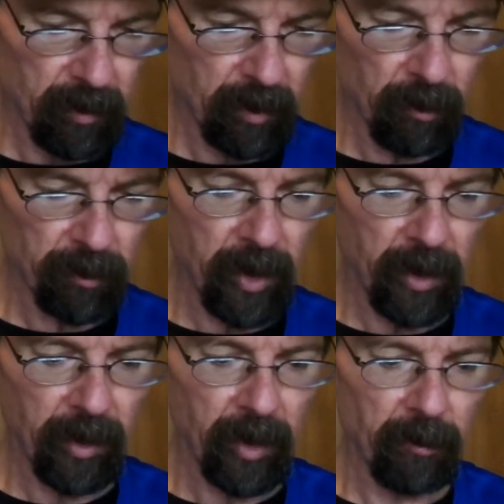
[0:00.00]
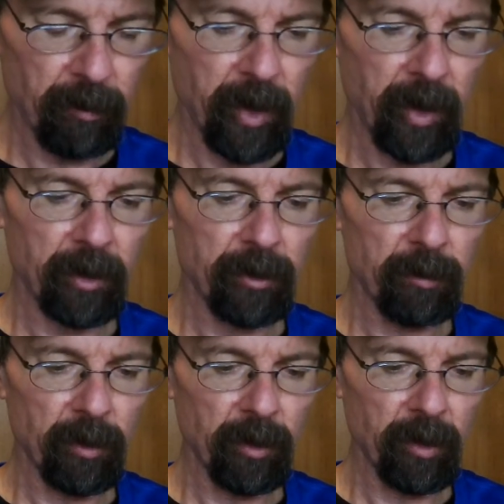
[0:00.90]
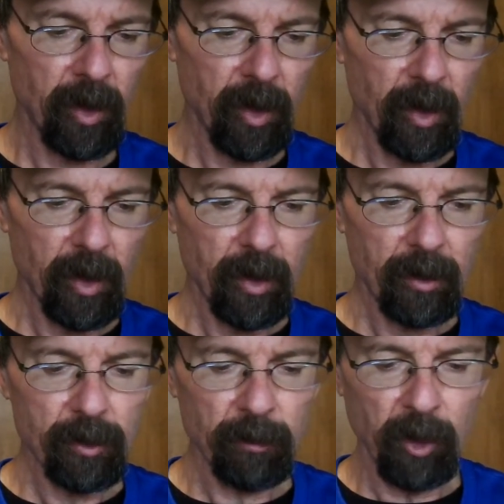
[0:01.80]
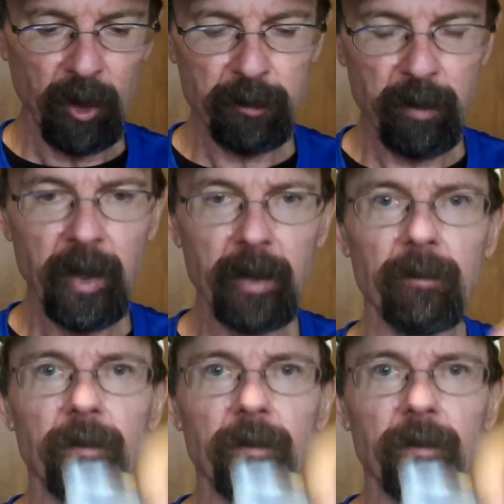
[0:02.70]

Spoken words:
I won't take it out of the package, but it's a Buzzbait